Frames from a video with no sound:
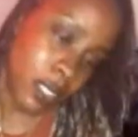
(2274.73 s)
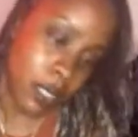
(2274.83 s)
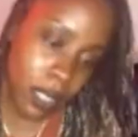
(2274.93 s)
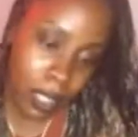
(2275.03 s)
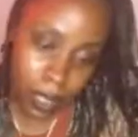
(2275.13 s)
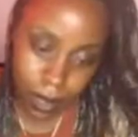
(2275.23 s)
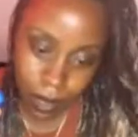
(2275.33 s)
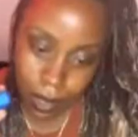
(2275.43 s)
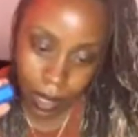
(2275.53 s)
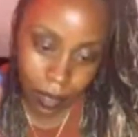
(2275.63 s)
do that
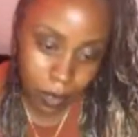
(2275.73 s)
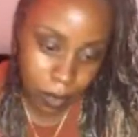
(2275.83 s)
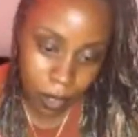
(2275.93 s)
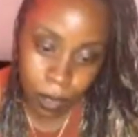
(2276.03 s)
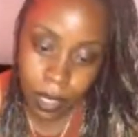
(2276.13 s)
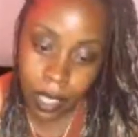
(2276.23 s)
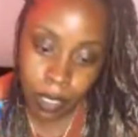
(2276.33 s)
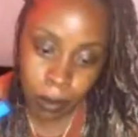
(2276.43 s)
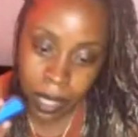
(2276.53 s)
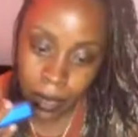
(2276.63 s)
on every
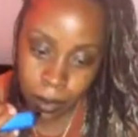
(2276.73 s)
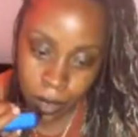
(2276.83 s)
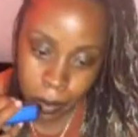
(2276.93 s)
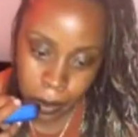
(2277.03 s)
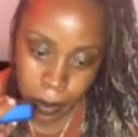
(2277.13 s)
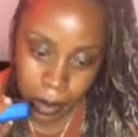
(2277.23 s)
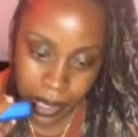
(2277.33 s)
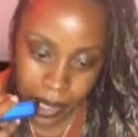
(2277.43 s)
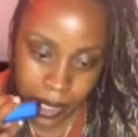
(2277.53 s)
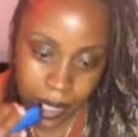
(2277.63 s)
platform, but I'm about
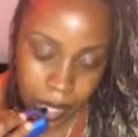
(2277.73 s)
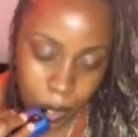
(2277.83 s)
to see.